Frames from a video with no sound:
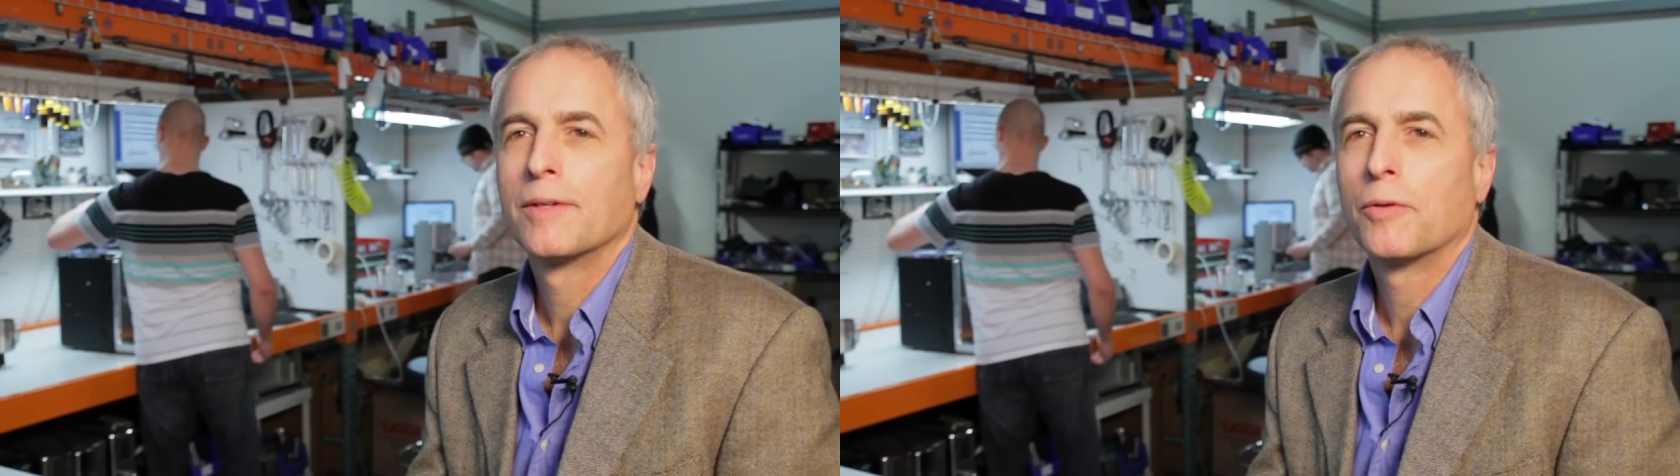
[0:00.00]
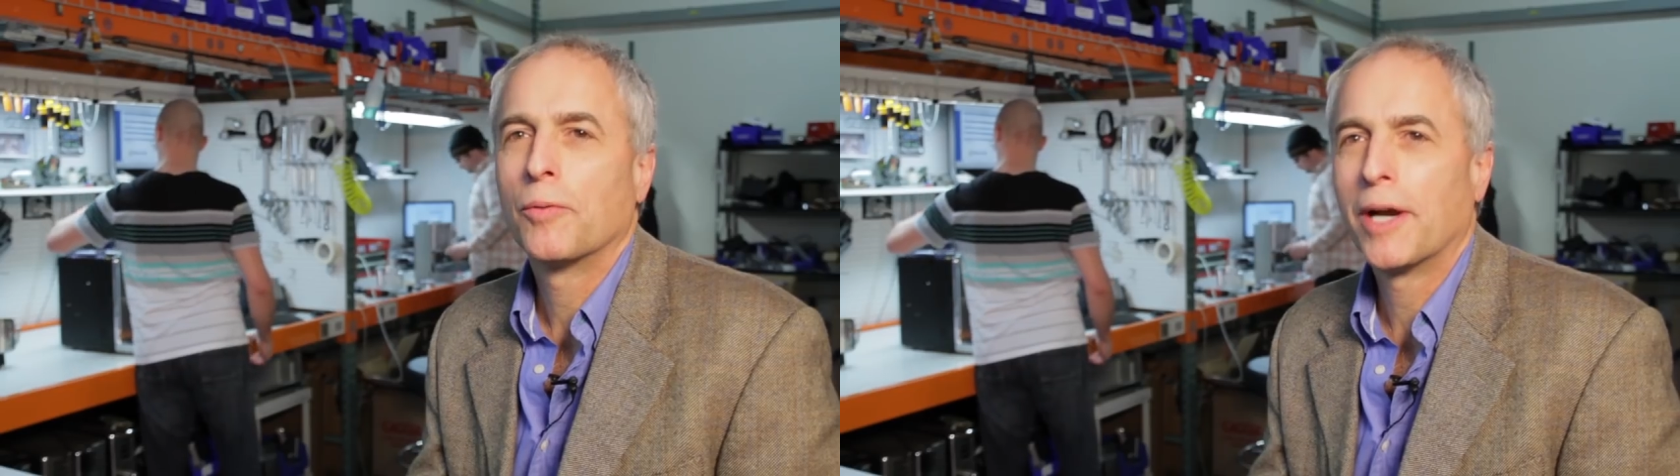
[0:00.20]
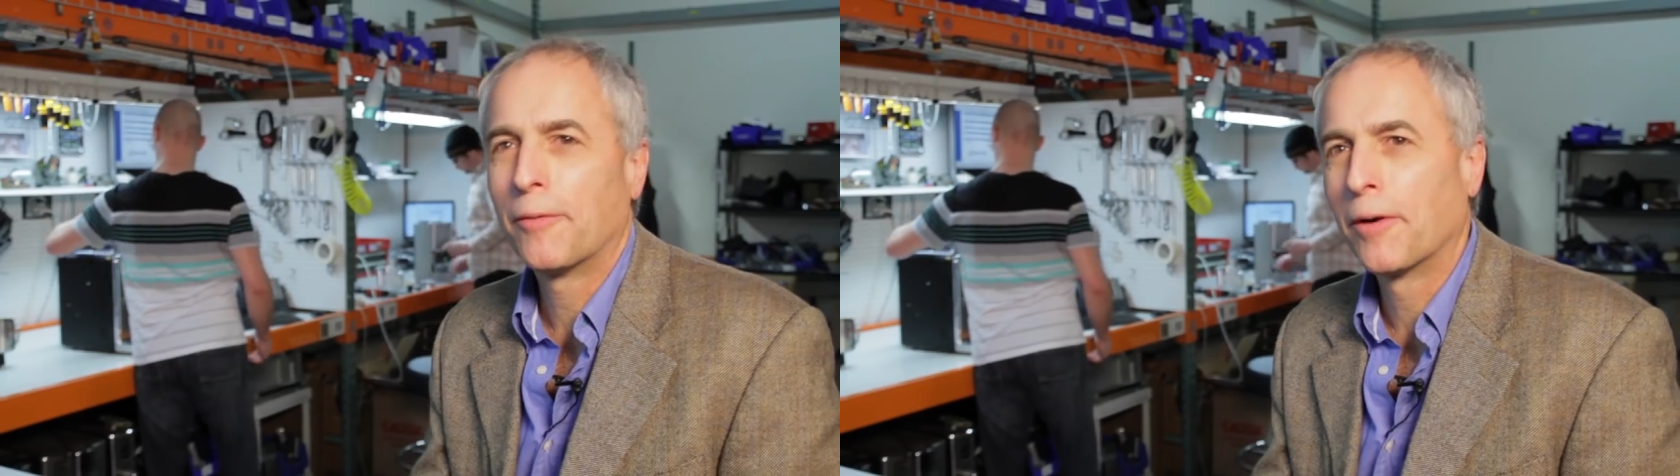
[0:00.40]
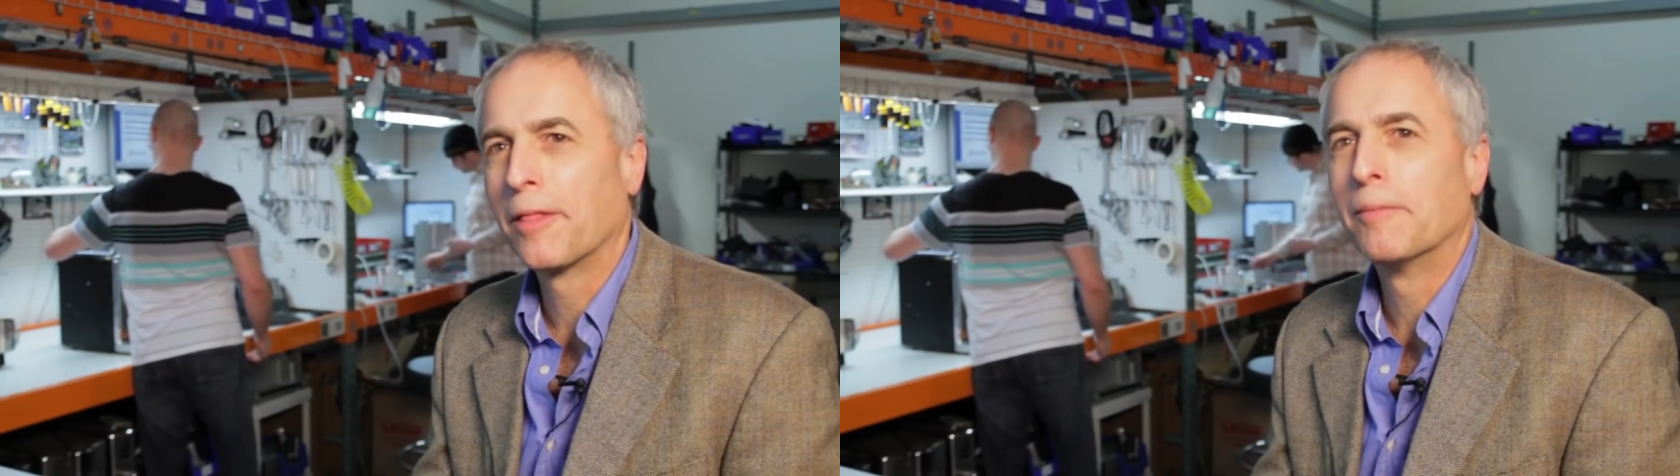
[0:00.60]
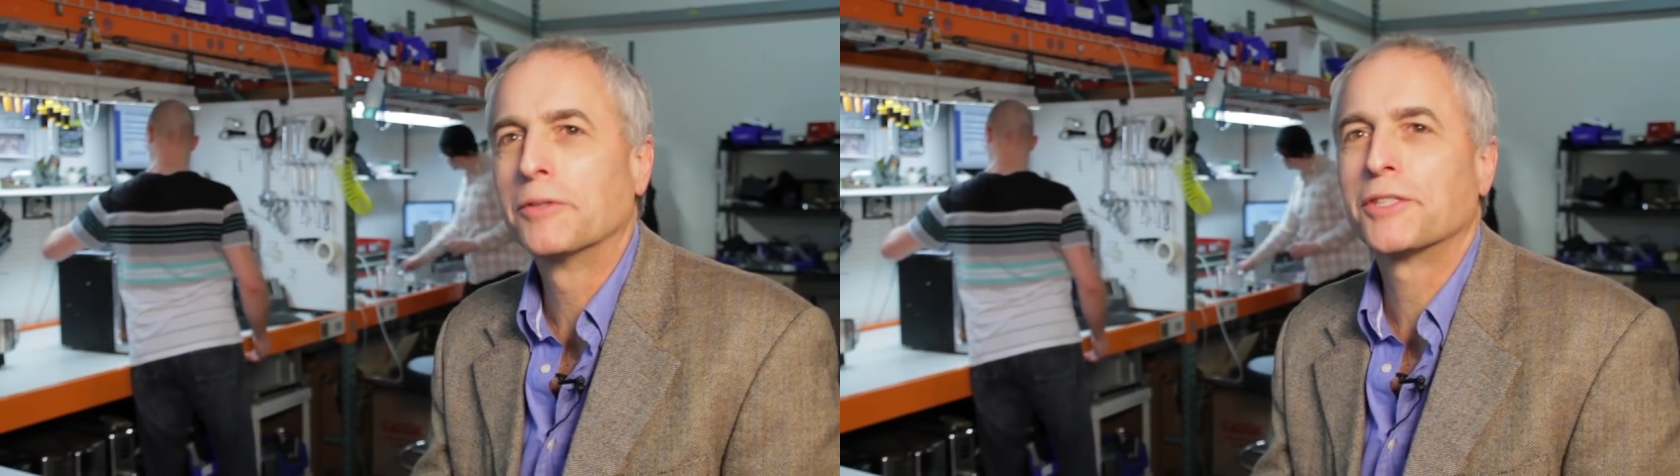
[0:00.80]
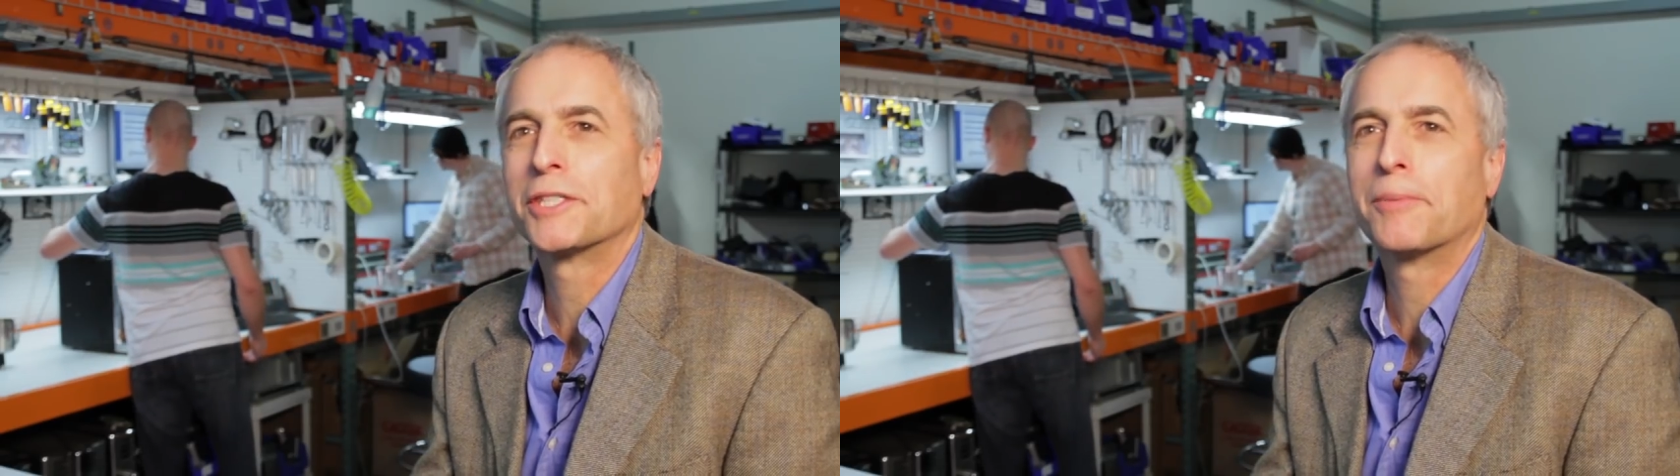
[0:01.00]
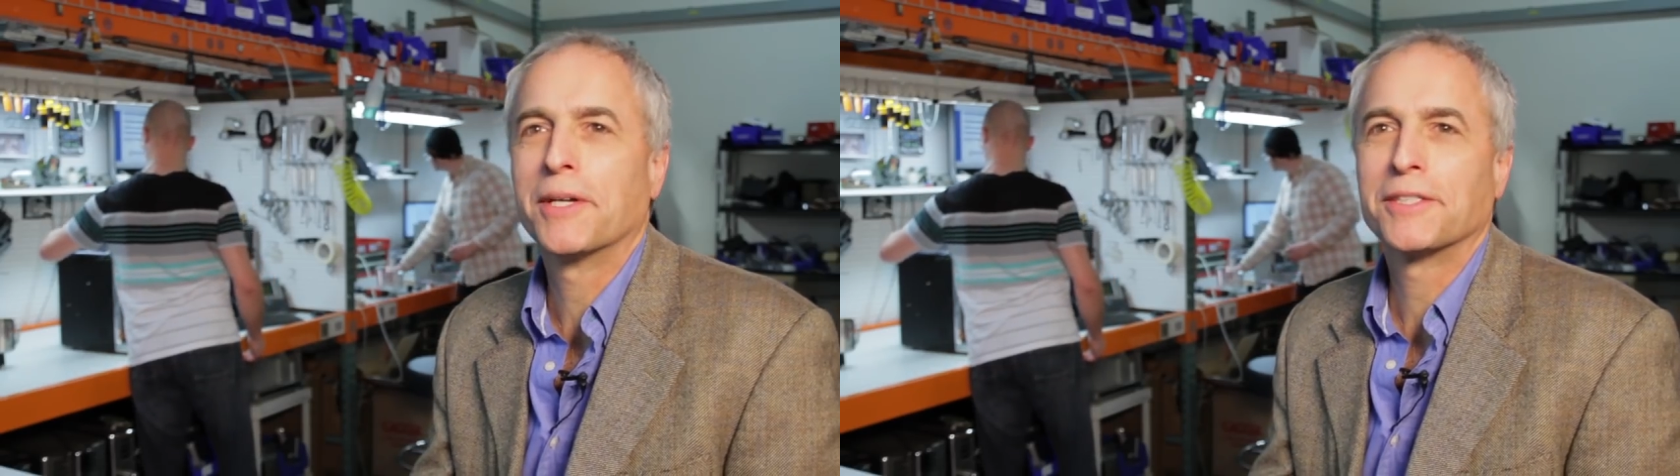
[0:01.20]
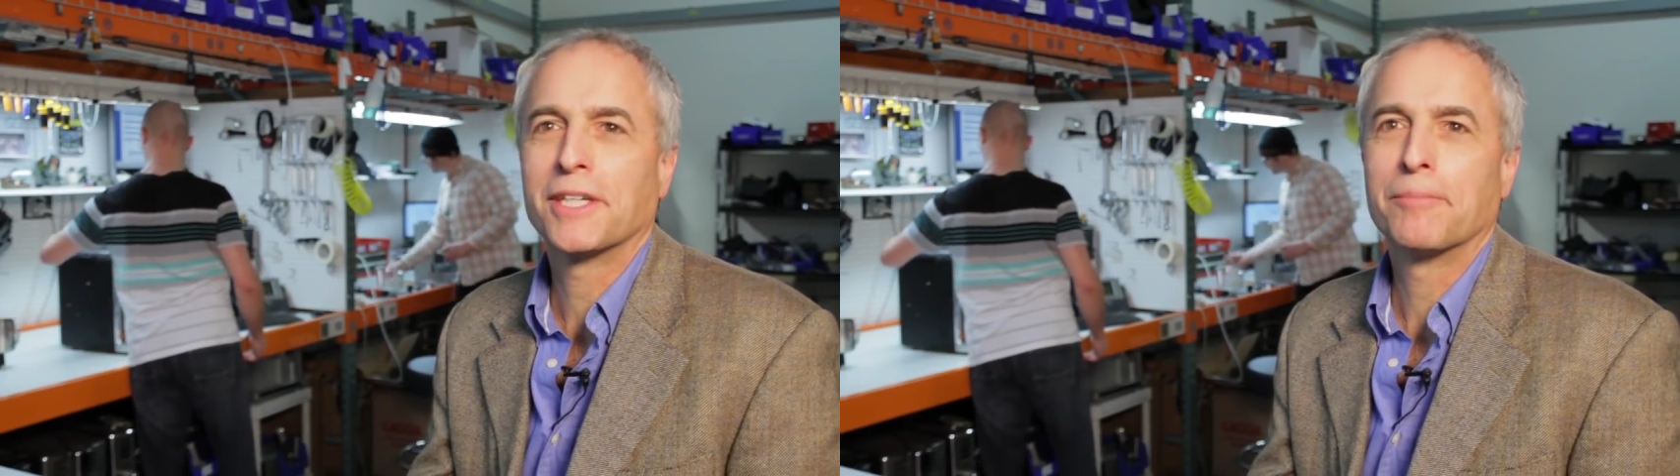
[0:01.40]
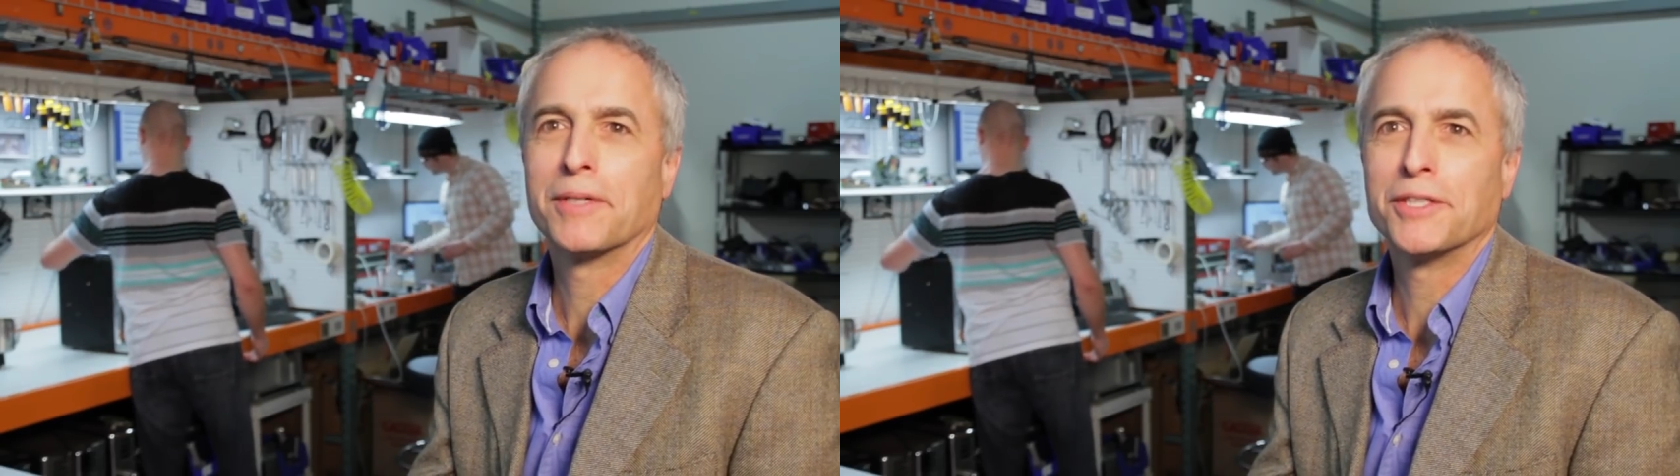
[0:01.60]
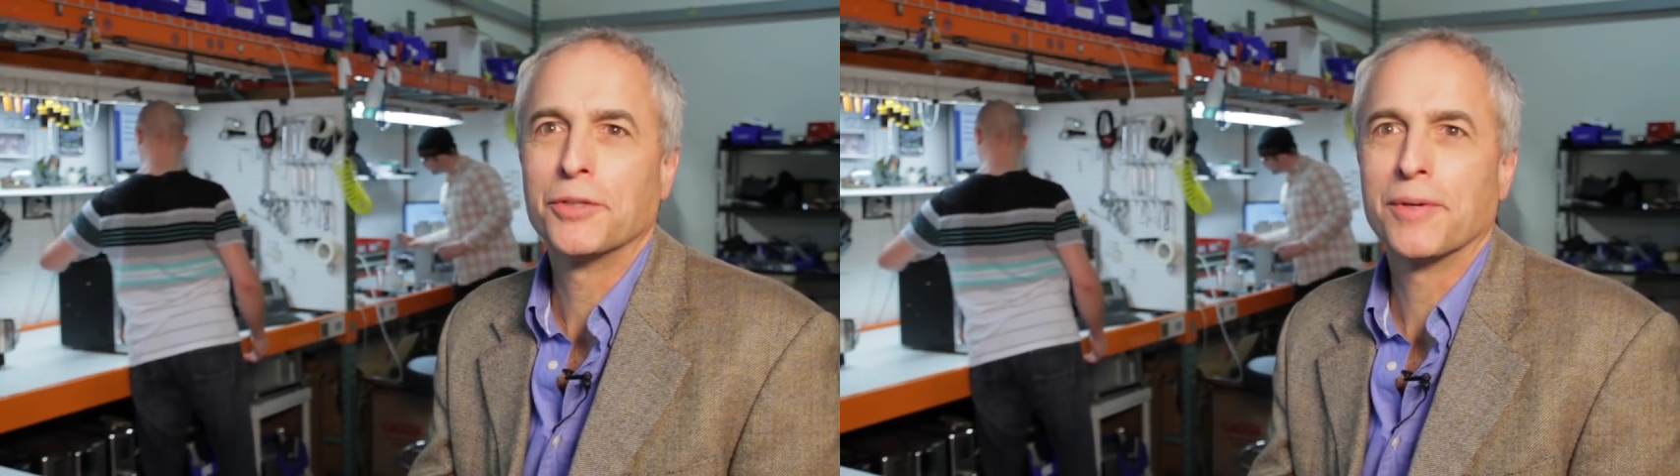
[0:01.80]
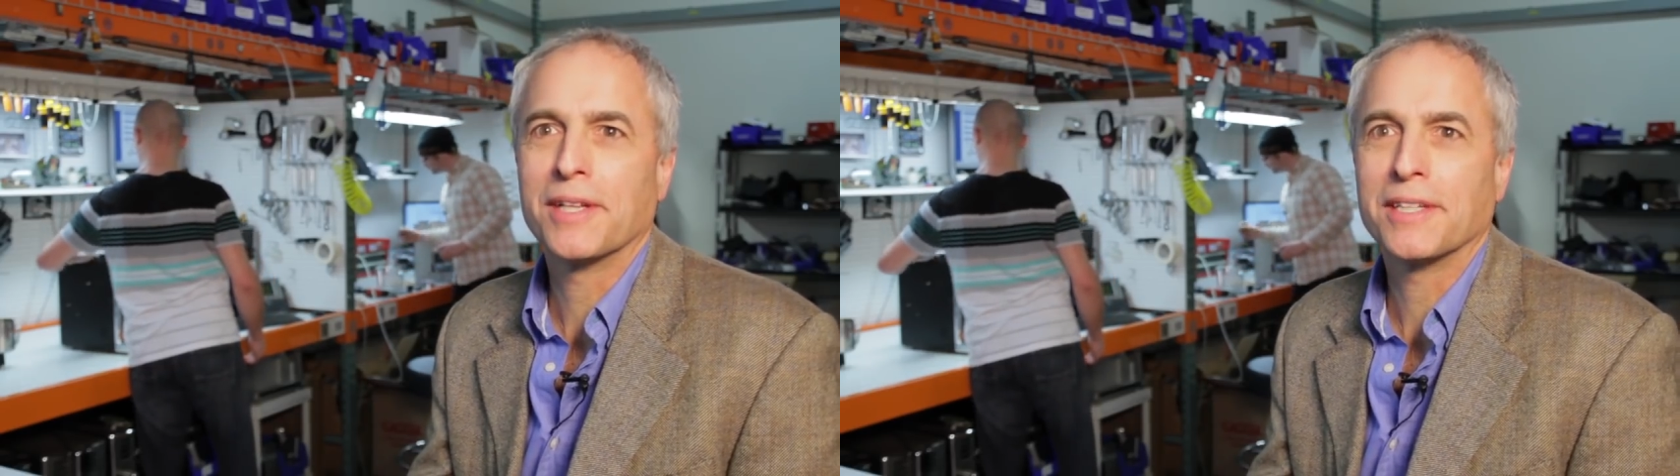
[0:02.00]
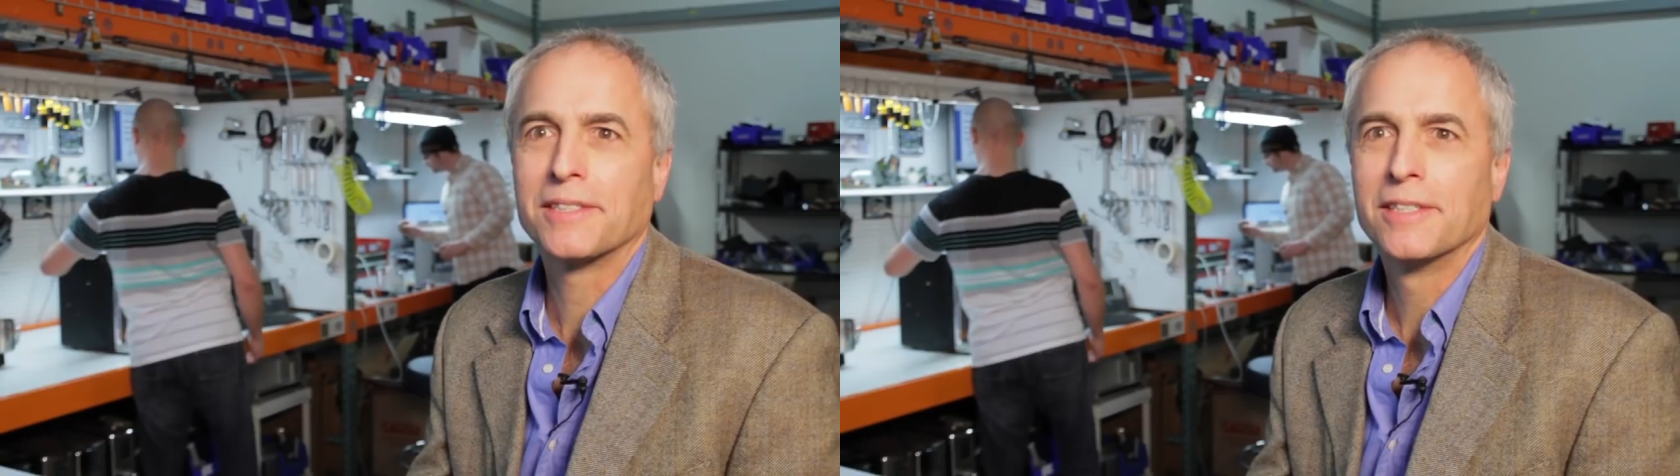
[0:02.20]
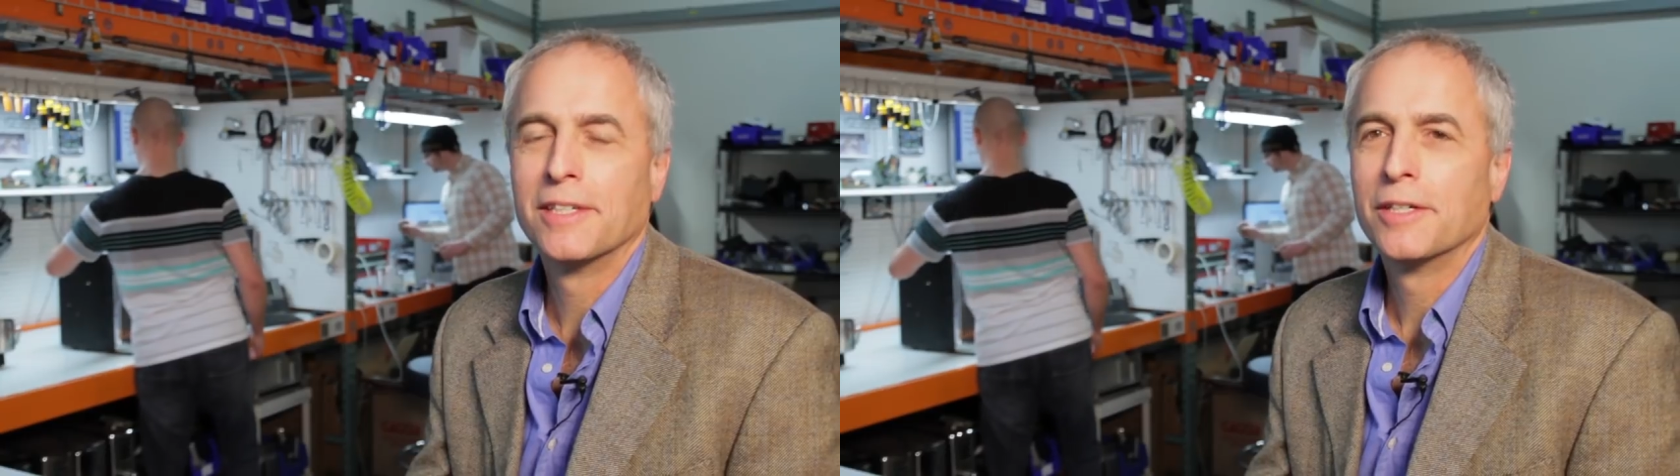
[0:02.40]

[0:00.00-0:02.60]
We are one of the most experienced companies doing this.